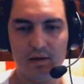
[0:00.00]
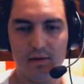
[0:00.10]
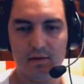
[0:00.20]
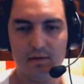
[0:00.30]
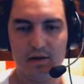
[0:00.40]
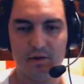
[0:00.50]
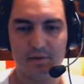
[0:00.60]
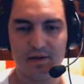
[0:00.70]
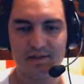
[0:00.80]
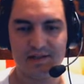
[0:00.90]
You know,
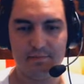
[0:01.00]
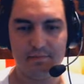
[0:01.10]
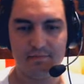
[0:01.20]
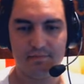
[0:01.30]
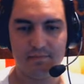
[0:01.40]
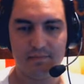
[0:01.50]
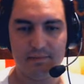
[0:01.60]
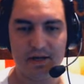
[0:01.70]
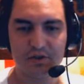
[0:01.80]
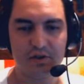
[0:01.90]
because I'm I'm
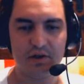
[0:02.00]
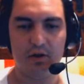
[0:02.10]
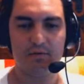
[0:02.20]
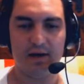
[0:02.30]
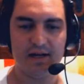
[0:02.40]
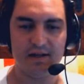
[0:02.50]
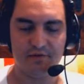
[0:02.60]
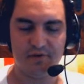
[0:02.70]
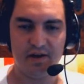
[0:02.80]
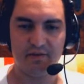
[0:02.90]
actually alright at
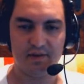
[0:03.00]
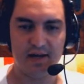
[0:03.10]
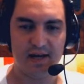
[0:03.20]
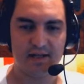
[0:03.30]
driving that.